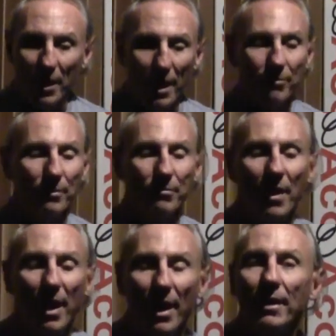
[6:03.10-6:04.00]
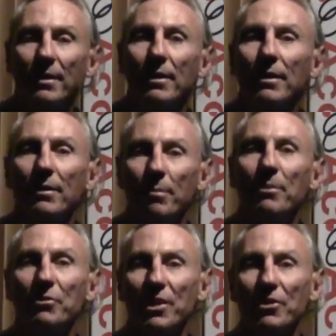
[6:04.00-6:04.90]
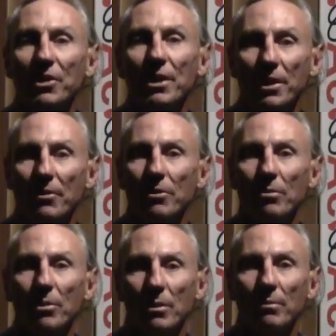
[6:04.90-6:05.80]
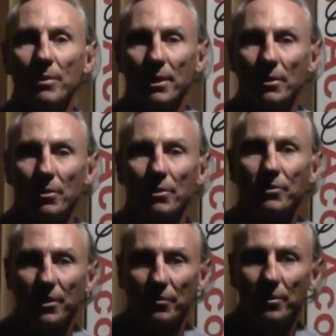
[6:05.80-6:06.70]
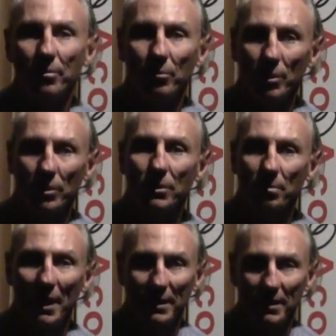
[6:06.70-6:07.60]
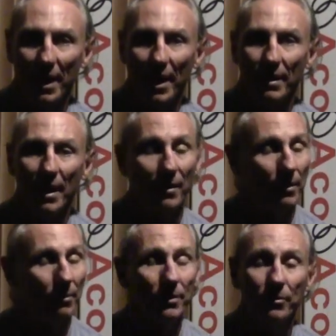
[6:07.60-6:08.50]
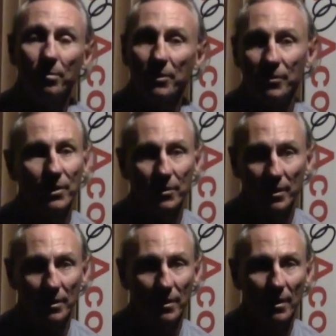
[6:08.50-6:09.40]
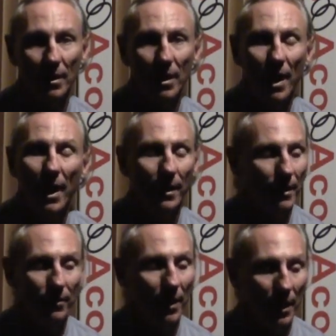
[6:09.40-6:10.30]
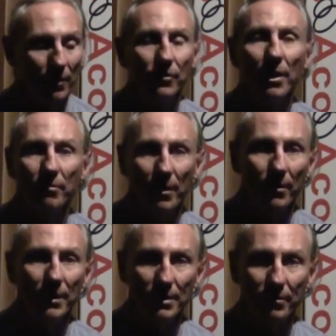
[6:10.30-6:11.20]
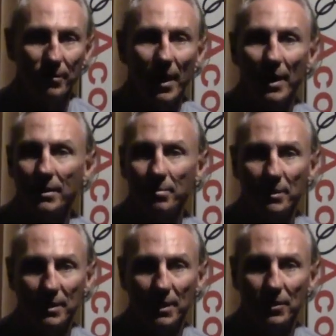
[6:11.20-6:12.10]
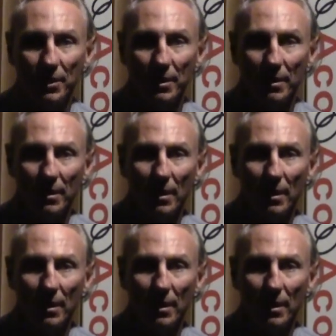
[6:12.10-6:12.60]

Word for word: we have to find the position in your room that your system works best at. And there is a position. And it, it's a very defined position.